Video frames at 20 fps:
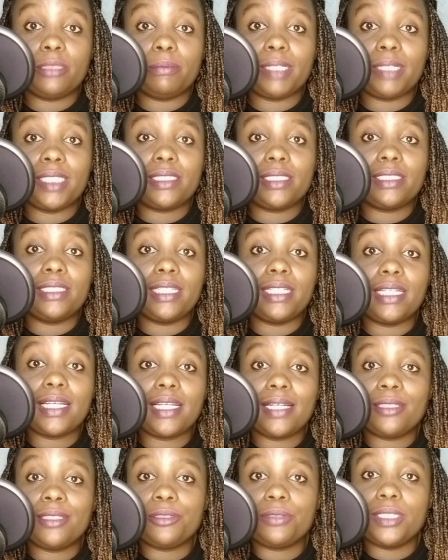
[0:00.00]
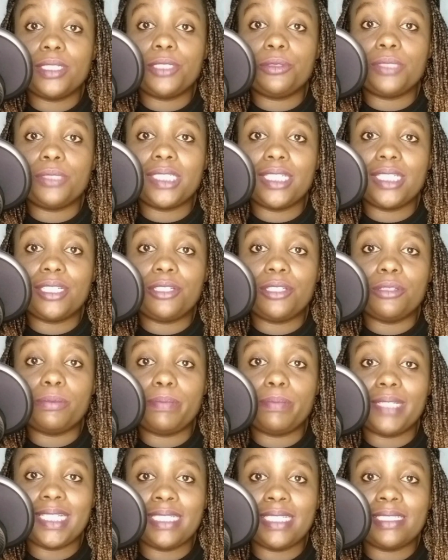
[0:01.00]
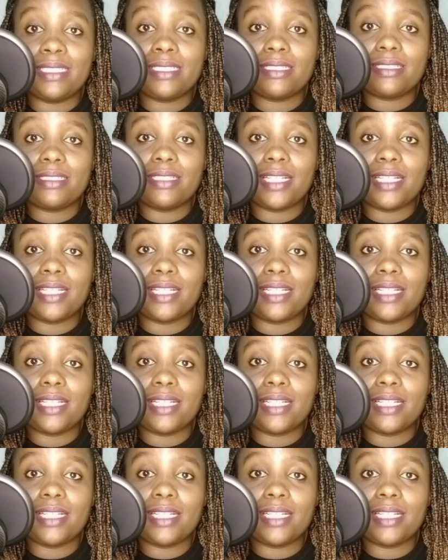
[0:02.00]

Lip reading: but they can't wait to take your place.